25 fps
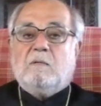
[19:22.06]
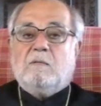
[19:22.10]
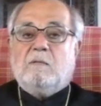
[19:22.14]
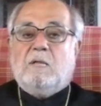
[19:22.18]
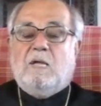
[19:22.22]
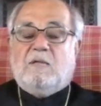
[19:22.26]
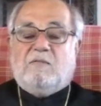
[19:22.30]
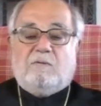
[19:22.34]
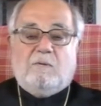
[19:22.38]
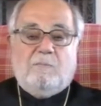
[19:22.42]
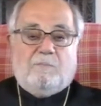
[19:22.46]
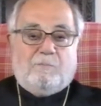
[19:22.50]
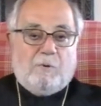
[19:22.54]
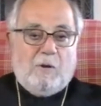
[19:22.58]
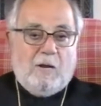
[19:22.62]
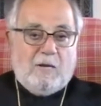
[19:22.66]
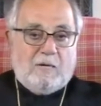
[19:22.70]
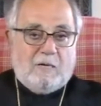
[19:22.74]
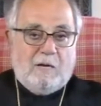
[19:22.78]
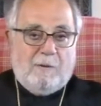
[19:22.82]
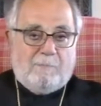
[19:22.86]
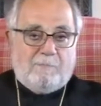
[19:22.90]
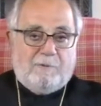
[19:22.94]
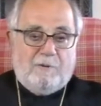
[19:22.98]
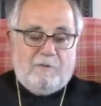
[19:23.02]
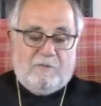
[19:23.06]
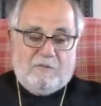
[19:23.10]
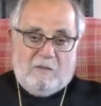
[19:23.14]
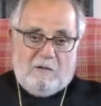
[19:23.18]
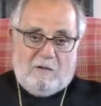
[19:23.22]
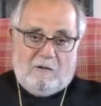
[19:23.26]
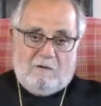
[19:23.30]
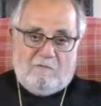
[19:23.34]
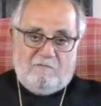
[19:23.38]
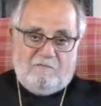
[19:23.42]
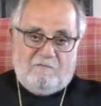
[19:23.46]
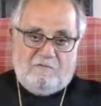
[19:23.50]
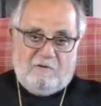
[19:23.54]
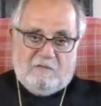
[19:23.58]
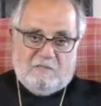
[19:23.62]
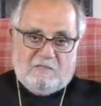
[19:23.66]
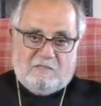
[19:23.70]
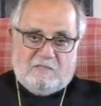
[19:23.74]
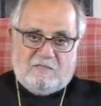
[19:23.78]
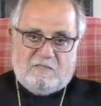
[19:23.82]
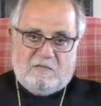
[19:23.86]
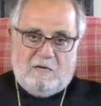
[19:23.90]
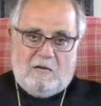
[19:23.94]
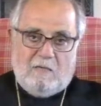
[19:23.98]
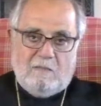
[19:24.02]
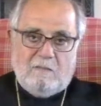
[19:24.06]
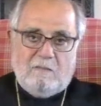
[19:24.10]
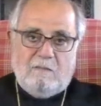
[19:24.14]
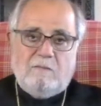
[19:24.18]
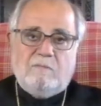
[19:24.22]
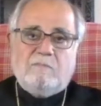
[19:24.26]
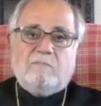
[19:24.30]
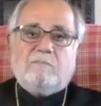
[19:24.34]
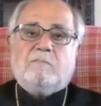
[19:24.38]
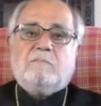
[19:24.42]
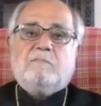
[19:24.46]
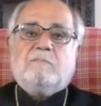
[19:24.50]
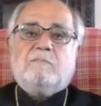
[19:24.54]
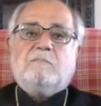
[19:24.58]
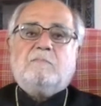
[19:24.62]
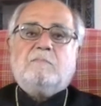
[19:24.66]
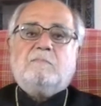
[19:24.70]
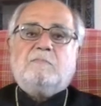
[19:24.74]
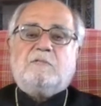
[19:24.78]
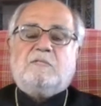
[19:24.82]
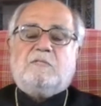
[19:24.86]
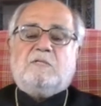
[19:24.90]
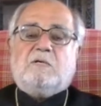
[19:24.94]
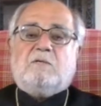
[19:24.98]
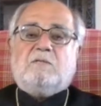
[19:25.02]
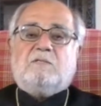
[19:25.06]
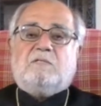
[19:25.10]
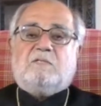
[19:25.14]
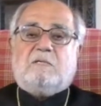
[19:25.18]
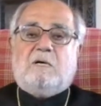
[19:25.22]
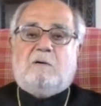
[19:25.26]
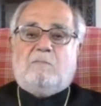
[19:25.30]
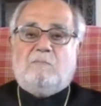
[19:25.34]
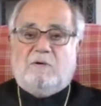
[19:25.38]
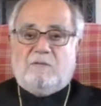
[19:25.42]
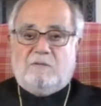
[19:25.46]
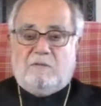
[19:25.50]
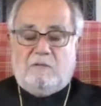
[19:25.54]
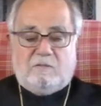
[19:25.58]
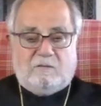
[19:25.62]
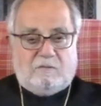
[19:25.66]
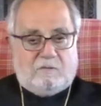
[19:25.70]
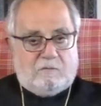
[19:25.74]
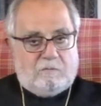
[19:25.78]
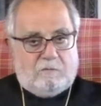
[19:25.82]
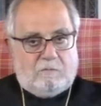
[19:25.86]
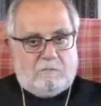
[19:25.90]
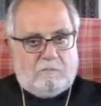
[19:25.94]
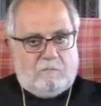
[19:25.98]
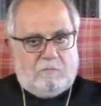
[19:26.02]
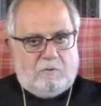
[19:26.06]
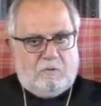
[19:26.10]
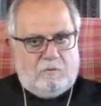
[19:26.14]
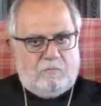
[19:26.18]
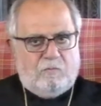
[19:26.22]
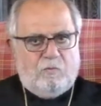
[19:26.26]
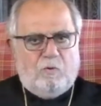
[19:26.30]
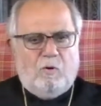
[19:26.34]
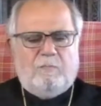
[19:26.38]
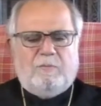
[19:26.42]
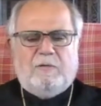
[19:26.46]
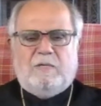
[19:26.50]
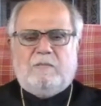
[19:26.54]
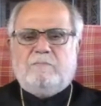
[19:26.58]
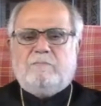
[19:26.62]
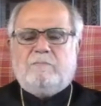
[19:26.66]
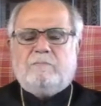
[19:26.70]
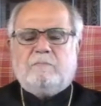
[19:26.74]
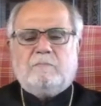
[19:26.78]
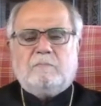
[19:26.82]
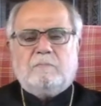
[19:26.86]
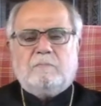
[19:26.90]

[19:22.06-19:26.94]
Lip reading: that the breakup of his son, their son with this good woman,